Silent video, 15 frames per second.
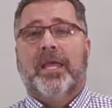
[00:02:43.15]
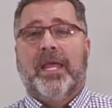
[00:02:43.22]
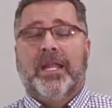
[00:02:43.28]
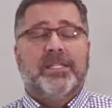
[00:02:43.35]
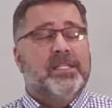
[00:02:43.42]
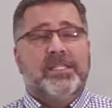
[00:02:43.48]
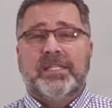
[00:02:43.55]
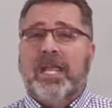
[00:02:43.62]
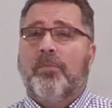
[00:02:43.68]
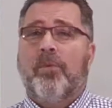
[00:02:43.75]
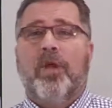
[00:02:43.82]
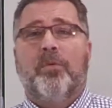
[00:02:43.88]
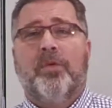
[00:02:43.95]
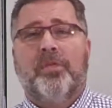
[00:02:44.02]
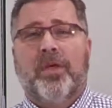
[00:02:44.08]
And it's the same
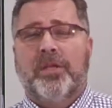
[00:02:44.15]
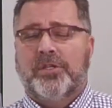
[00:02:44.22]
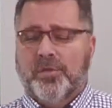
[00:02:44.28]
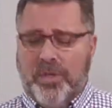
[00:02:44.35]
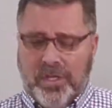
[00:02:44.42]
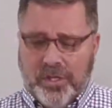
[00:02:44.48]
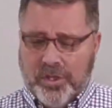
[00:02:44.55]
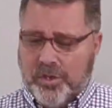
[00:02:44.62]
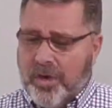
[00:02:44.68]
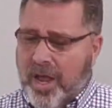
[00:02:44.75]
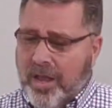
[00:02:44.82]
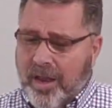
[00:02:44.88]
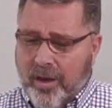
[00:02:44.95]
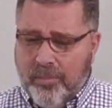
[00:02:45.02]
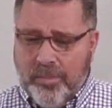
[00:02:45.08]
way with us. We can
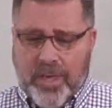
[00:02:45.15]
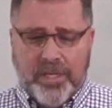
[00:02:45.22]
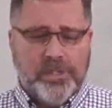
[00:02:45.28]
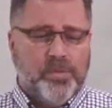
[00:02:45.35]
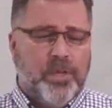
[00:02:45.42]
try our best,